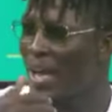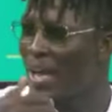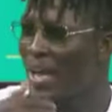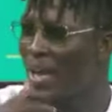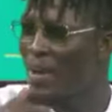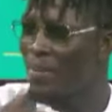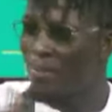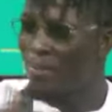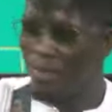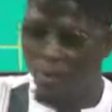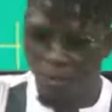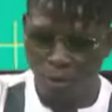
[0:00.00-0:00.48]

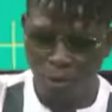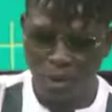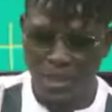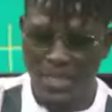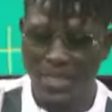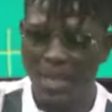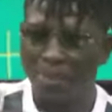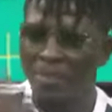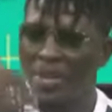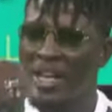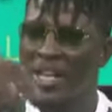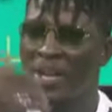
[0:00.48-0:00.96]
Before
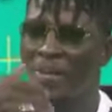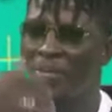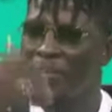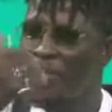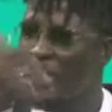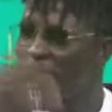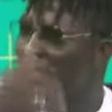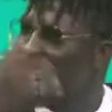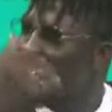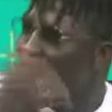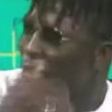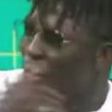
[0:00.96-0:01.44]
somebody
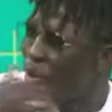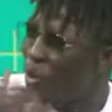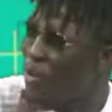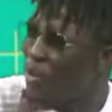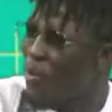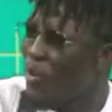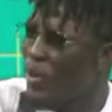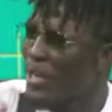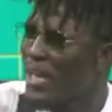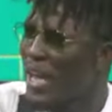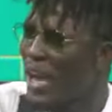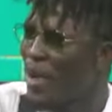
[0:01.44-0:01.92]
brings a
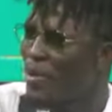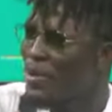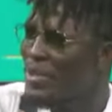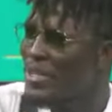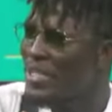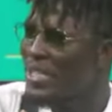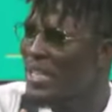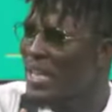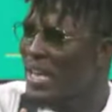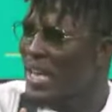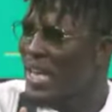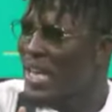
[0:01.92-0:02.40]
record
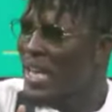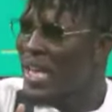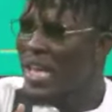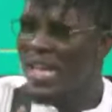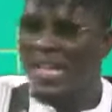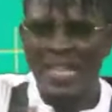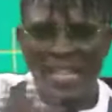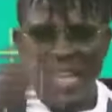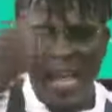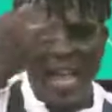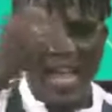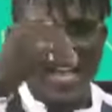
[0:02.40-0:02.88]
out,
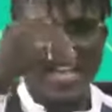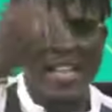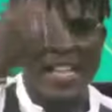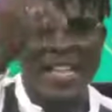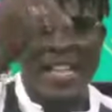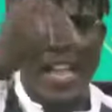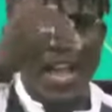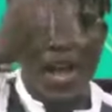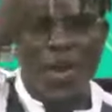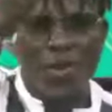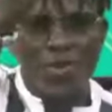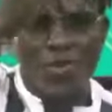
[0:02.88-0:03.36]
they
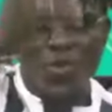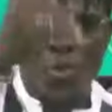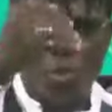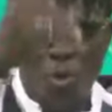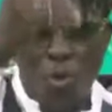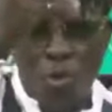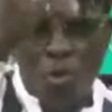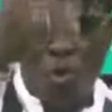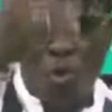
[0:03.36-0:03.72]
do